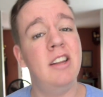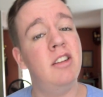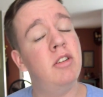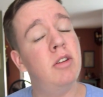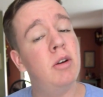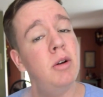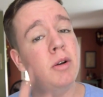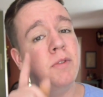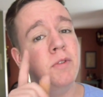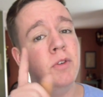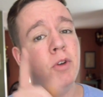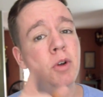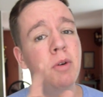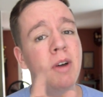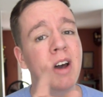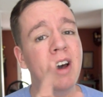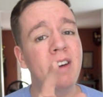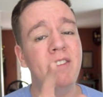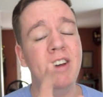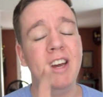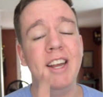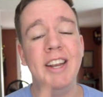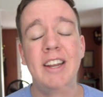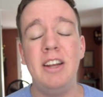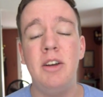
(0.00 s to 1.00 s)
So if you
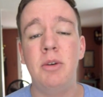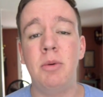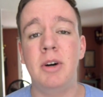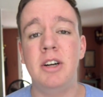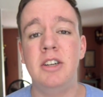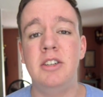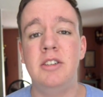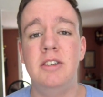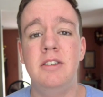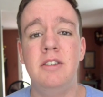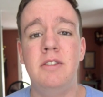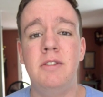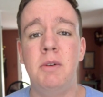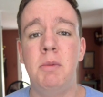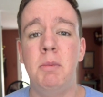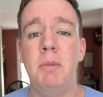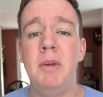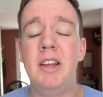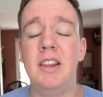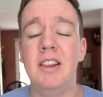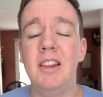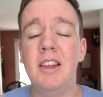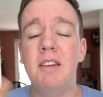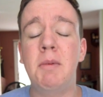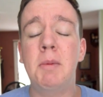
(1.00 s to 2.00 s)
have any questions for
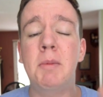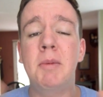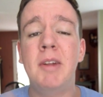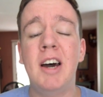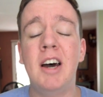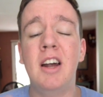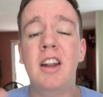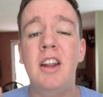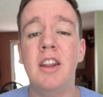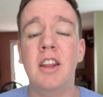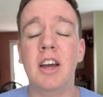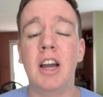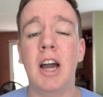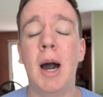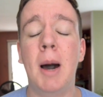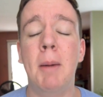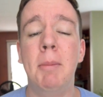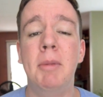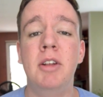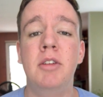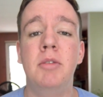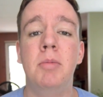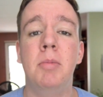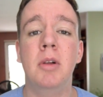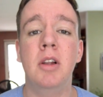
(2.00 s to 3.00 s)
me, leave them down in the
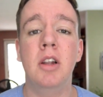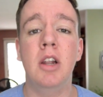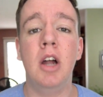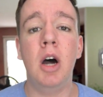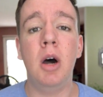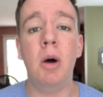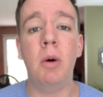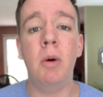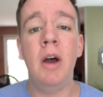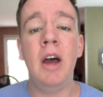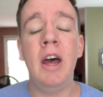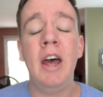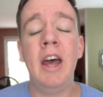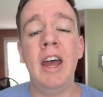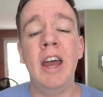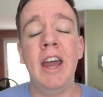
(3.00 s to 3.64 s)
comments below,